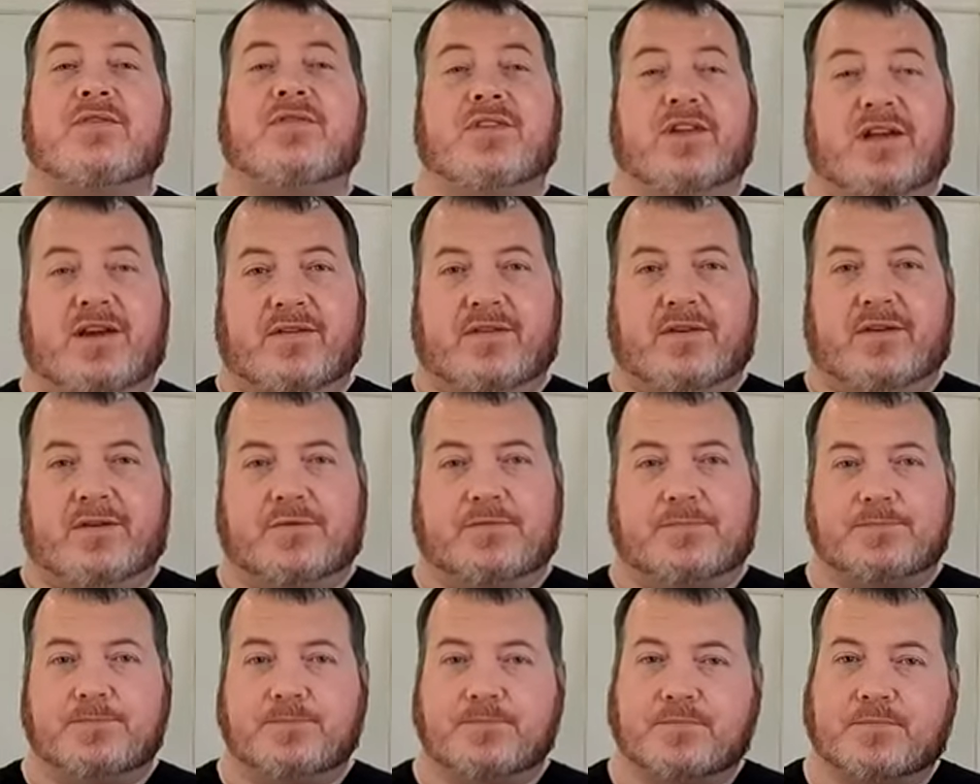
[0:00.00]
flavor.
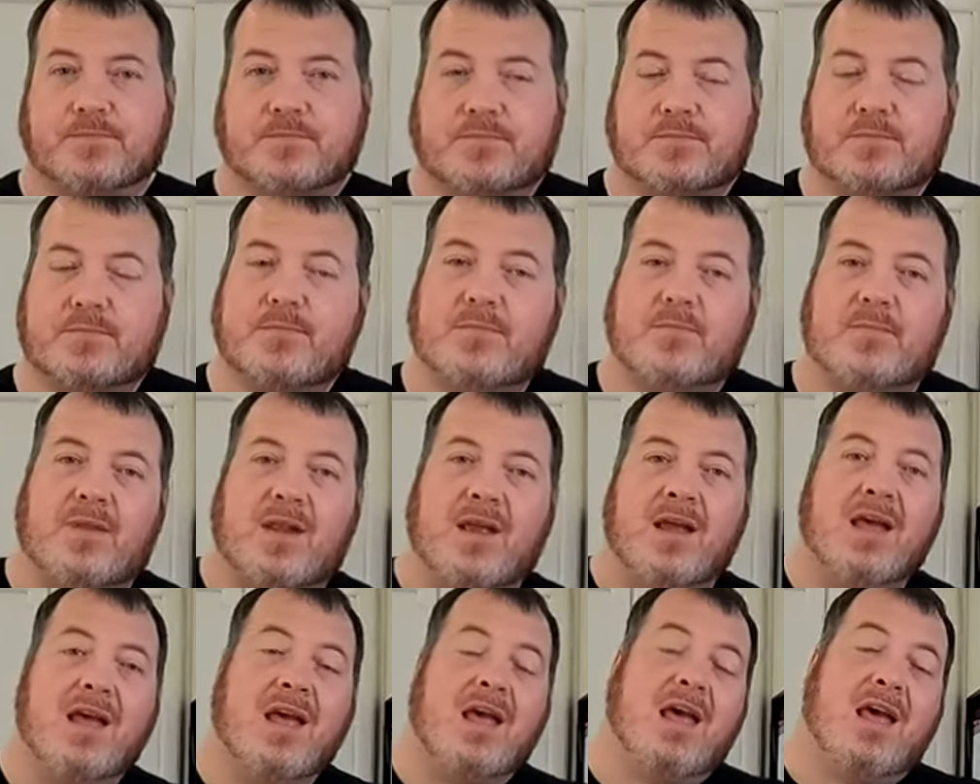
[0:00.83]

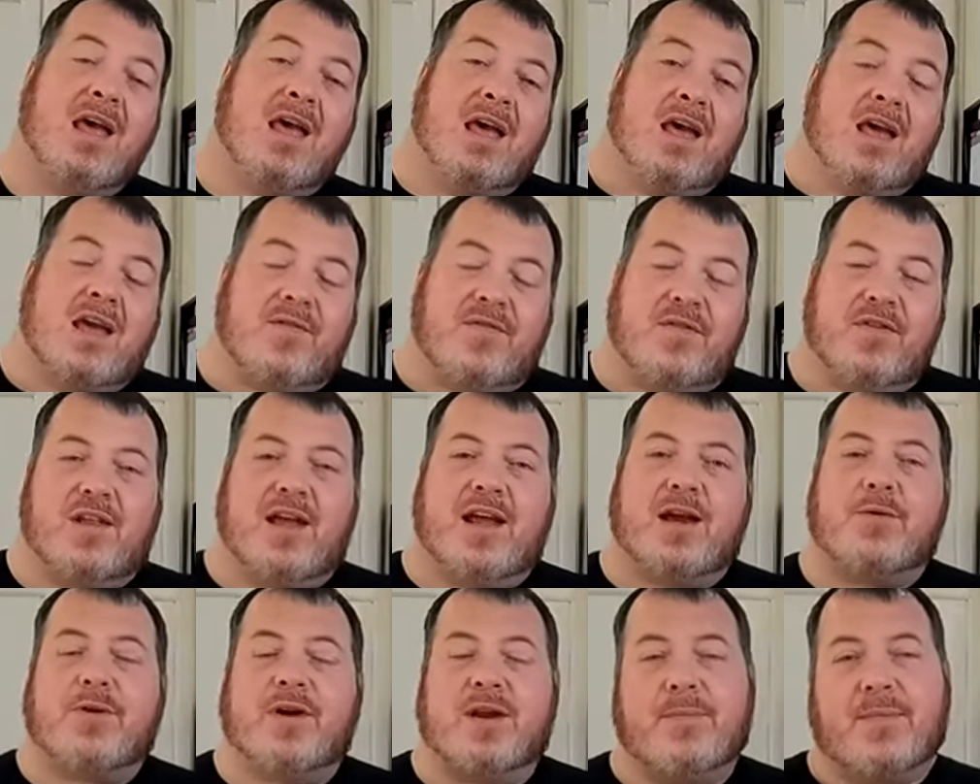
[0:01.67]
If you
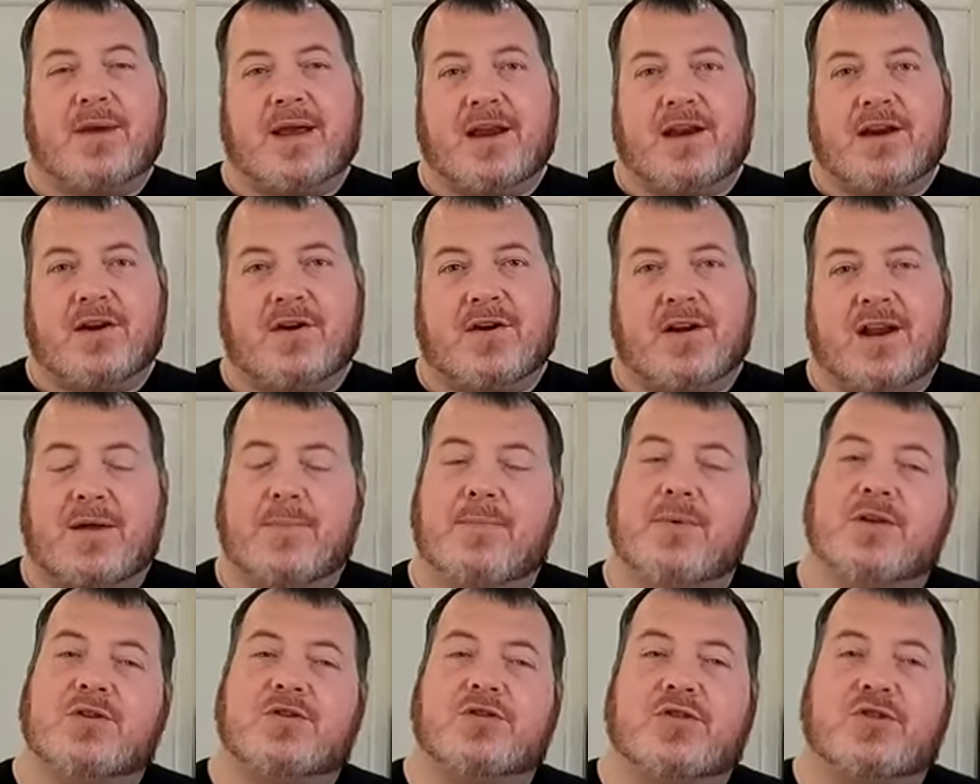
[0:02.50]
like what I made here today,
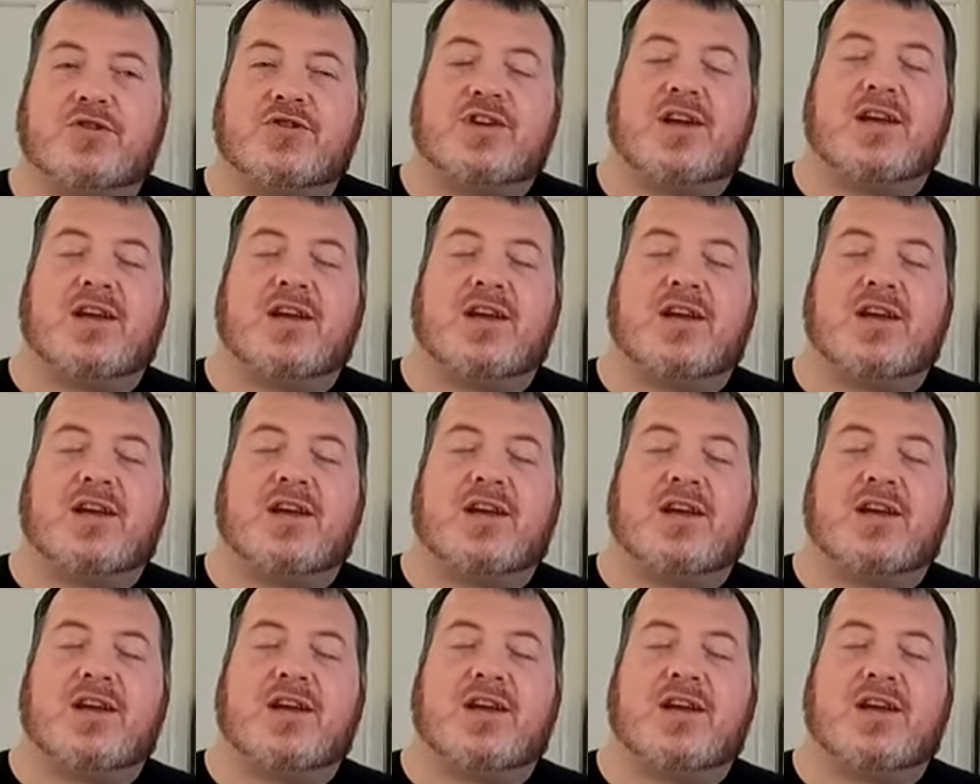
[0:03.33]
be sure to